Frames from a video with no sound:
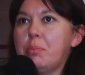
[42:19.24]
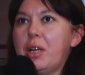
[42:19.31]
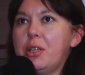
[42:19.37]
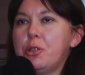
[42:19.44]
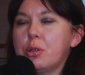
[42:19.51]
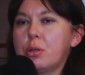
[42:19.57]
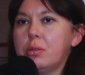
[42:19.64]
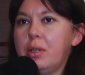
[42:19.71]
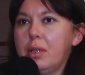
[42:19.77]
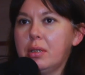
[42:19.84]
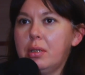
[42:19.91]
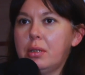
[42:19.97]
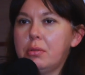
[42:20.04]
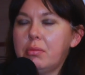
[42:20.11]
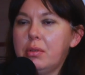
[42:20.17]
much
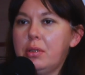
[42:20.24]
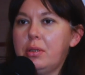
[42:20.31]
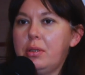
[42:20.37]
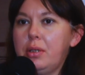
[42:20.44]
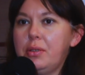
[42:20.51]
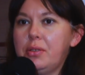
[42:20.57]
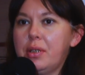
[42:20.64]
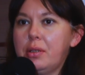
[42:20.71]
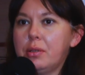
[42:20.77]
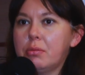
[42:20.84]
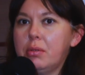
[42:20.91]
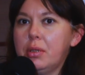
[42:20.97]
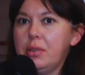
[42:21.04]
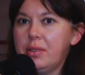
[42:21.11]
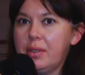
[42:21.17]
connected with this, and
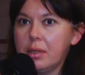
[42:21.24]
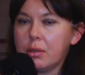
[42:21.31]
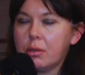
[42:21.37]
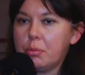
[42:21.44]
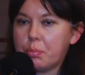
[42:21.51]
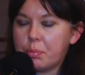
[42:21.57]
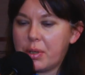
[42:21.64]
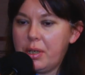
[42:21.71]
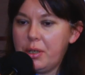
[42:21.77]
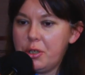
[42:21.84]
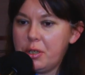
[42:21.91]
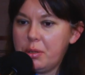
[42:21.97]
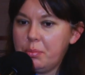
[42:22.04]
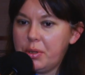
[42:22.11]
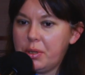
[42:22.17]
what's the
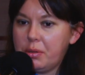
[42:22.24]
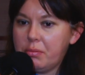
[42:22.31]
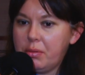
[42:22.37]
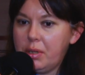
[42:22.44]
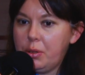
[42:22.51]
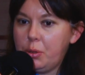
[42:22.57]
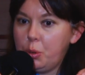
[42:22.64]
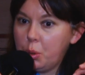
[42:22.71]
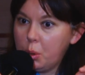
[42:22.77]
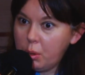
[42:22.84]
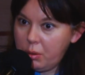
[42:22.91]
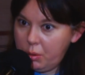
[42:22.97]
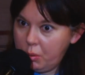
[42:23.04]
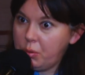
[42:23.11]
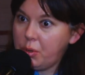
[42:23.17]
cooperation between
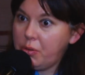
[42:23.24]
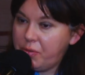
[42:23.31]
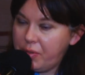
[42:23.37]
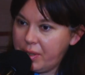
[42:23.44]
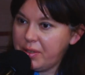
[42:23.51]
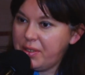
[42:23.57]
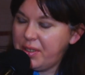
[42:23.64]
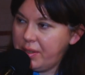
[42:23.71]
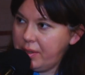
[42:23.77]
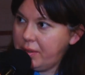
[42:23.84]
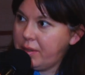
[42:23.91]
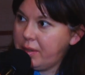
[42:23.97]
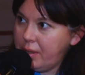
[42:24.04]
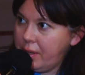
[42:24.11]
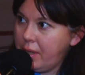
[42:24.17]
your
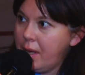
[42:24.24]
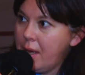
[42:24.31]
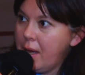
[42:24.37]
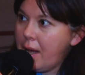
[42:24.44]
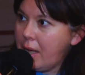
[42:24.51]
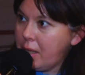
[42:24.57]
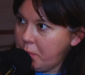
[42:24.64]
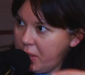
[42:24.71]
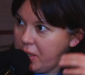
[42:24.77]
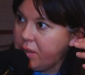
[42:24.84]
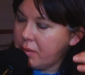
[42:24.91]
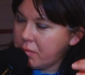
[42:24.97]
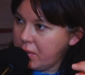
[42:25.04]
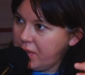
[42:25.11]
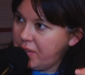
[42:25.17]
university, I mean
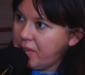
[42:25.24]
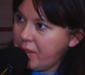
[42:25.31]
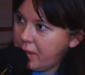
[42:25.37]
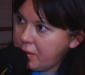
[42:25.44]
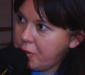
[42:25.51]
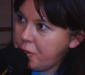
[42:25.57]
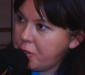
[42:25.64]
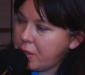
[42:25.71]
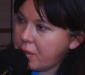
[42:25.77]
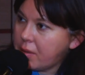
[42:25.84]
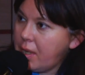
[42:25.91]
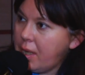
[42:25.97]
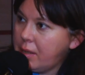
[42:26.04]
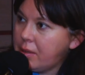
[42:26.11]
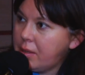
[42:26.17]
the
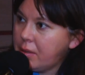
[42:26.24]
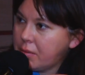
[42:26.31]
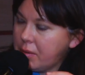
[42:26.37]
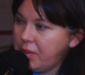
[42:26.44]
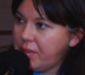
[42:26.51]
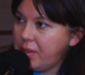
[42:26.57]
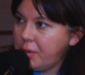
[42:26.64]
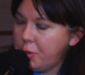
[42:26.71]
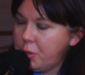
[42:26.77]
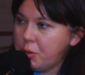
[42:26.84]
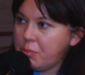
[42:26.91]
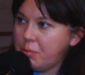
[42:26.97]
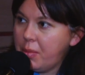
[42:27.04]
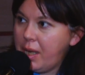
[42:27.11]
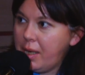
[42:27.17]
researcher, and the research
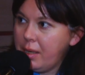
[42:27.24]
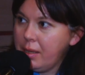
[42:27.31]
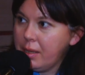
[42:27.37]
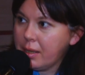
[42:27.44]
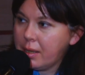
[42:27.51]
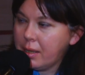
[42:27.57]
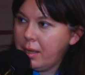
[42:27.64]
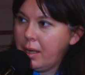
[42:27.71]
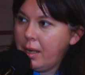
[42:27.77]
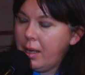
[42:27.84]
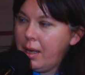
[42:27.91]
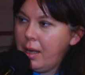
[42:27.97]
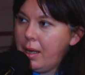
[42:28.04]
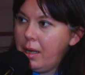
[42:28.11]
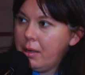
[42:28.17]
you make
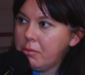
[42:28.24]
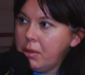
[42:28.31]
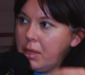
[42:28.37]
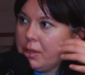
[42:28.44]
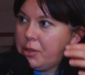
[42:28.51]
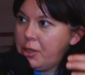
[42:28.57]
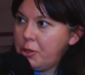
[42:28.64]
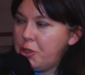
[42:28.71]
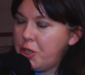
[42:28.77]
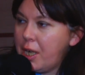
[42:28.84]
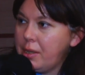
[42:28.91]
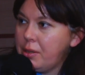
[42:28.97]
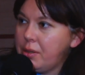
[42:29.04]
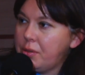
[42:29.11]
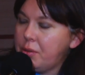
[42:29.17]
with the
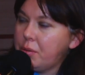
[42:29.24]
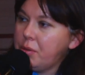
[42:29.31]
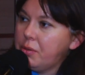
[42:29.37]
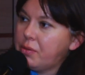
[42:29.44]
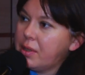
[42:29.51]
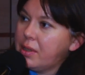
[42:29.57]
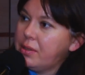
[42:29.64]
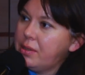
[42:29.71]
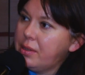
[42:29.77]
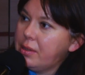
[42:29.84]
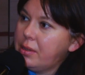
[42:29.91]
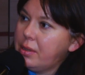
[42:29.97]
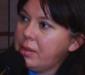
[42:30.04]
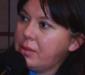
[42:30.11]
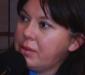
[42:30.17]
Chinese
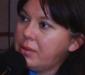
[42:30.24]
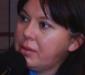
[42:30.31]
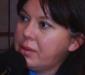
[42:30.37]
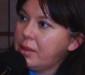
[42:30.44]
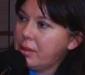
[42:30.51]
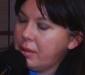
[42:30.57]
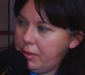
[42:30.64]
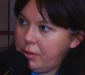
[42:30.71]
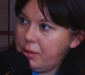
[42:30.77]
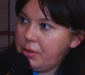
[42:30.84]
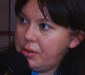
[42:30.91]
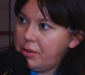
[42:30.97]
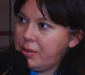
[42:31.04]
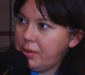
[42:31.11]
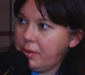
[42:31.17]
universities in
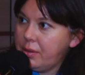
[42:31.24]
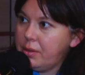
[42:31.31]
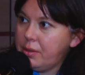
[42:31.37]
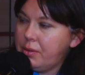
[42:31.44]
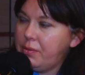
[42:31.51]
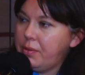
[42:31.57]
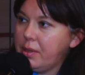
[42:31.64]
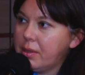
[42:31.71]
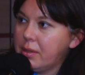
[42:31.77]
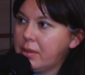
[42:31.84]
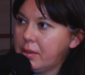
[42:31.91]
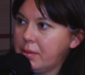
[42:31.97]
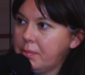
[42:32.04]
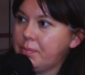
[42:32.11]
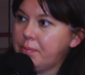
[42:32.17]
this field?